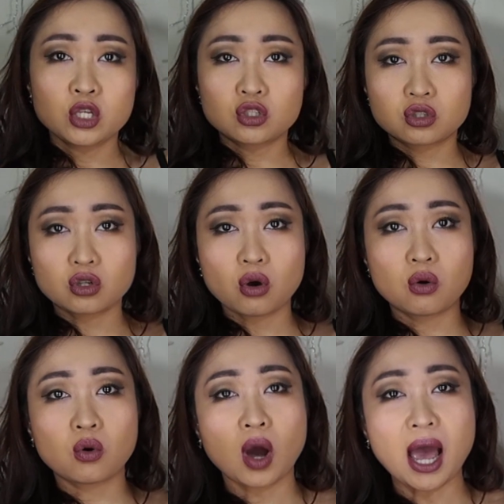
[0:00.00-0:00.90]

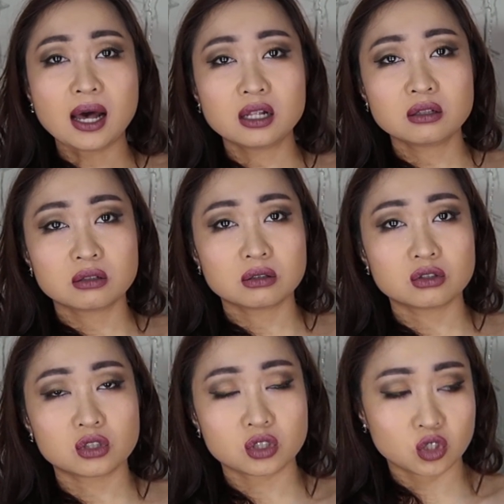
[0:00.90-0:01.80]
So I'll
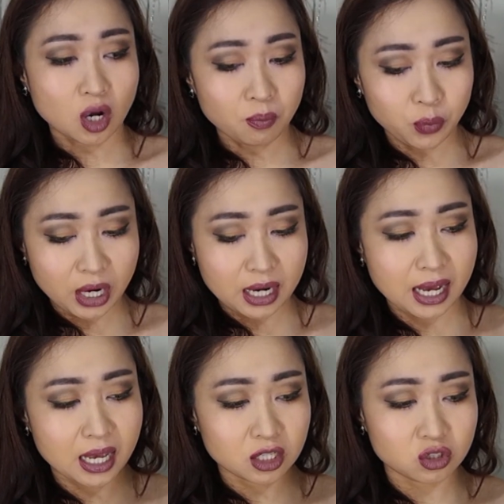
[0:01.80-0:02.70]
jump right
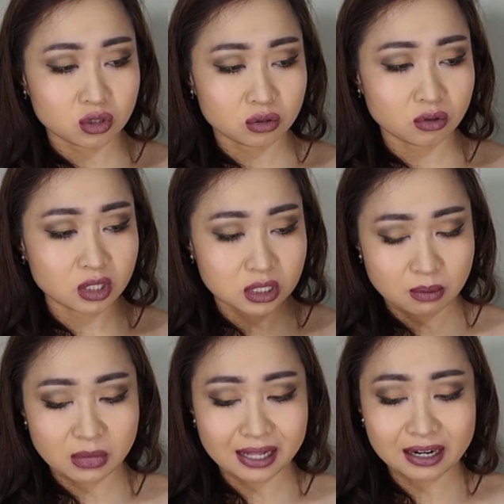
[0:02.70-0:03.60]
ahead to the
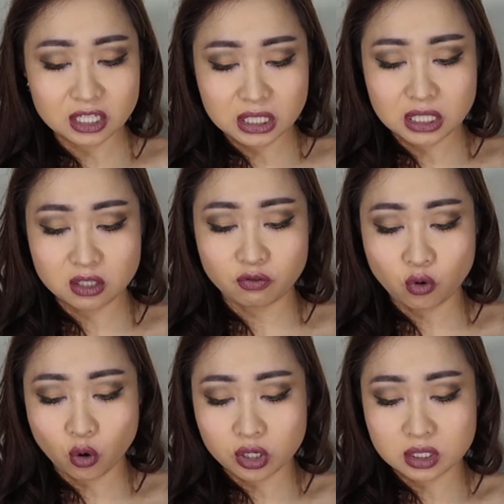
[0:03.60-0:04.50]
similarities. Of
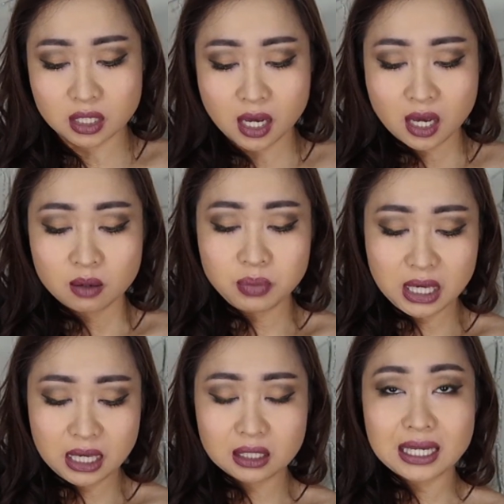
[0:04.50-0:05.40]
course,
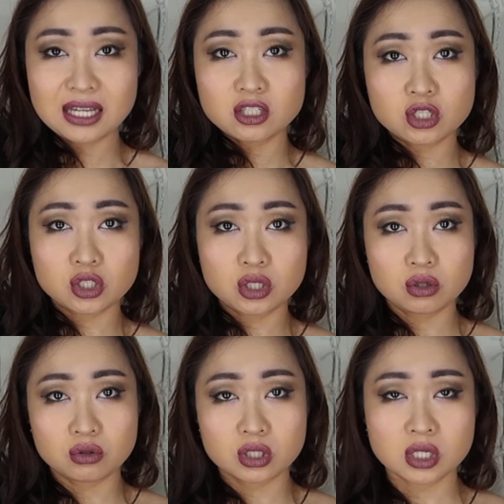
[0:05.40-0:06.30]
being dance
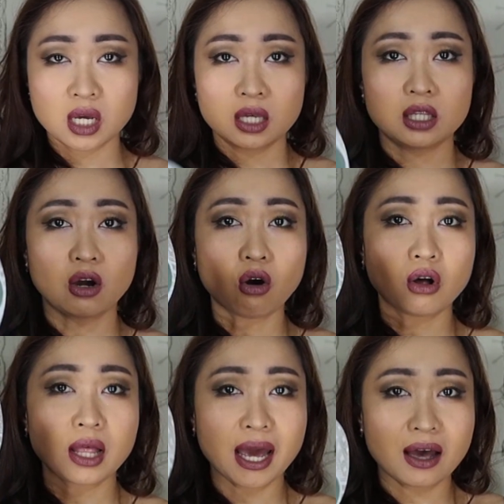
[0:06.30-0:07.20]
shoes, they
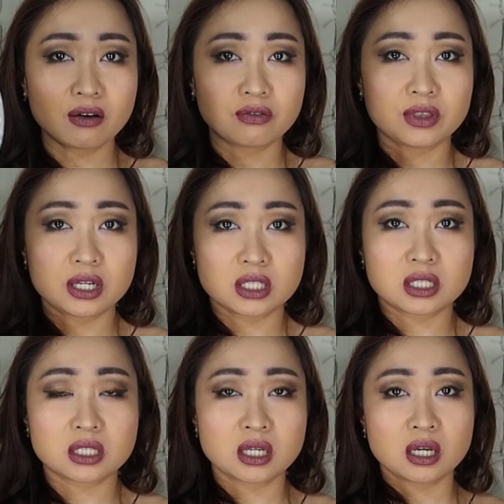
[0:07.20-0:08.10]
all have
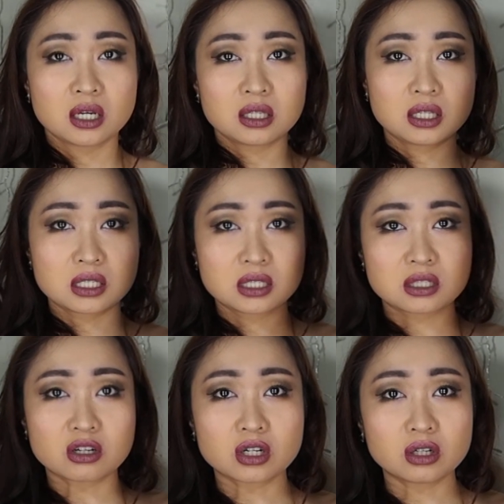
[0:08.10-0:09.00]
this
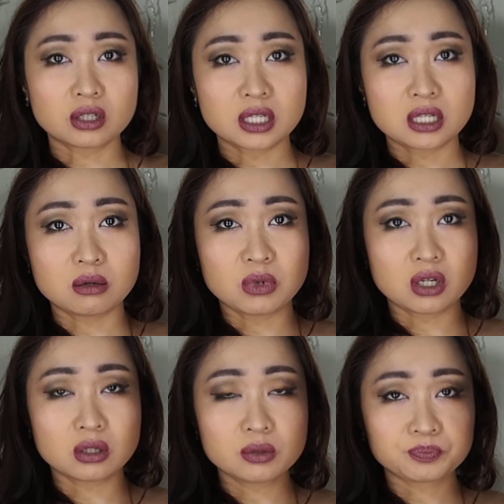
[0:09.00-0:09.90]
circle in the
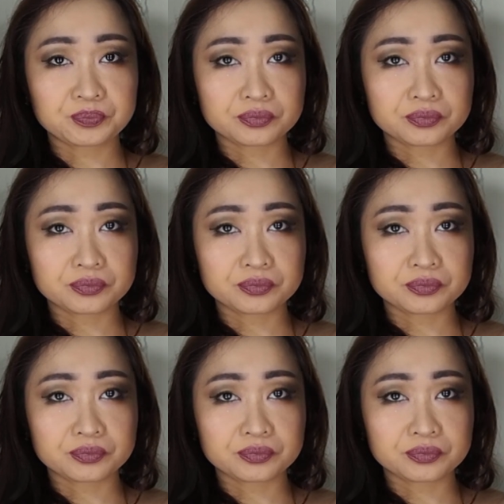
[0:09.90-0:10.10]
middle,